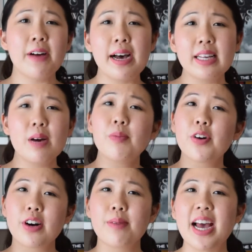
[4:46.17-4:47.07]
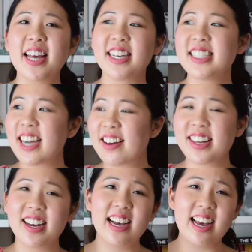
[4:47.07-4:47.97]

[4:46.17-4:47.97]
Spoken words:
find out more about each other,